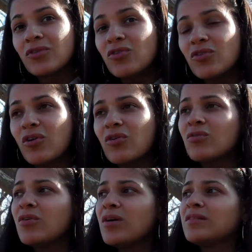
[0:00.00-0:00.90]
You
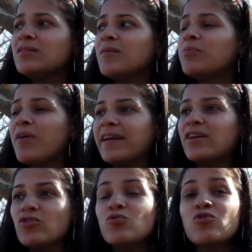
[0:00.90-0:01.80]
know, the brighter
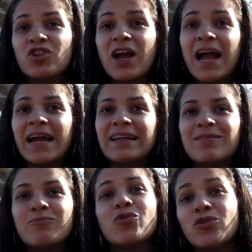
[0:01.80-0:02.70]
you shine,
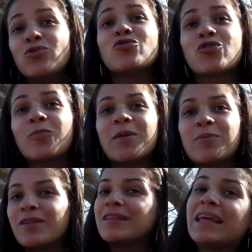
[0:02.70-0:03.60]
the more you show
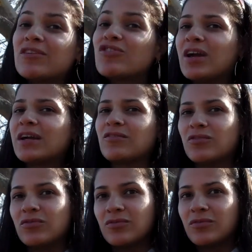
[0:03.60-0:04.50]
people that they can shine
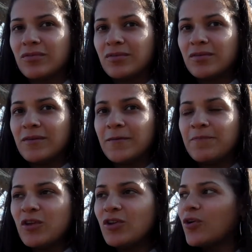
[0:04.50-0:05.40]
too.
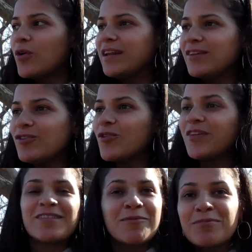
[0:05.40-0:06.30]
You know, and you know,
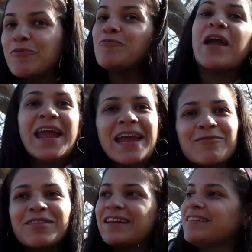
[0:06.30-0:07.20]
this comes in
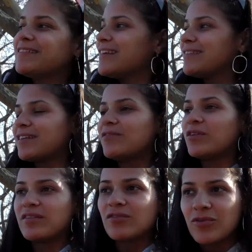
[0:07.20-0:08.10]
waves, and
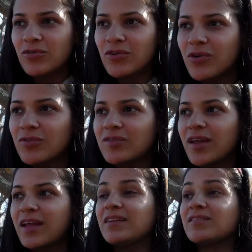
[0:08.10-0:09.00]
it's a roller coaster,
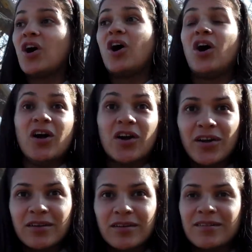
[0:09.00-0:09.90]
and it's
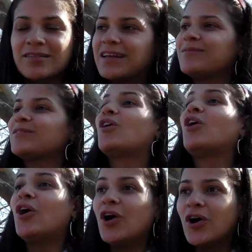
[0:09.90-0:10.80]
hard. This life is
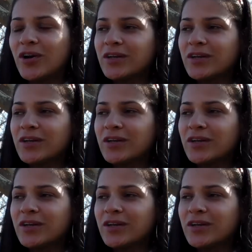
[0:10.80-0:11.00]
hard.